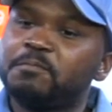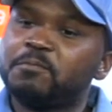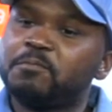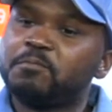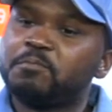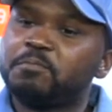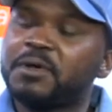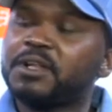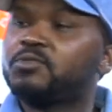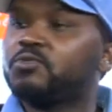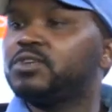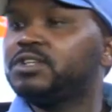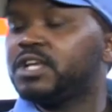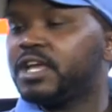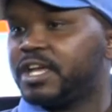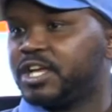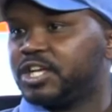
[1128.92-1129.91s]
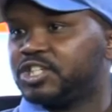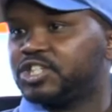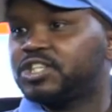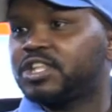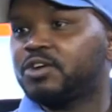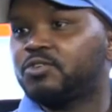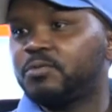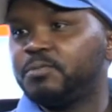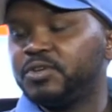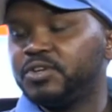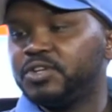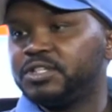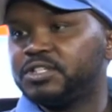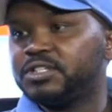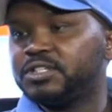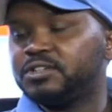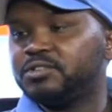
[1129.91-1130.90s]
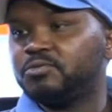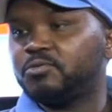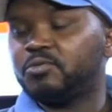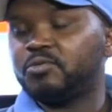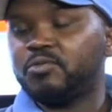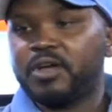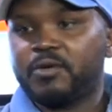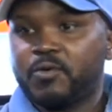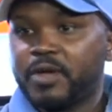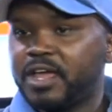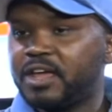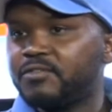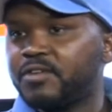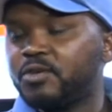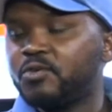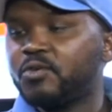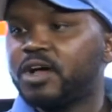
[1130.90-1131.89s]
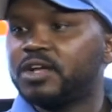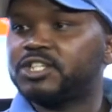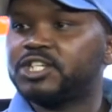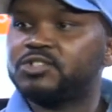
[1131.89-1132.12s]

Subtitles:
but we urge the community, wherever you are, just to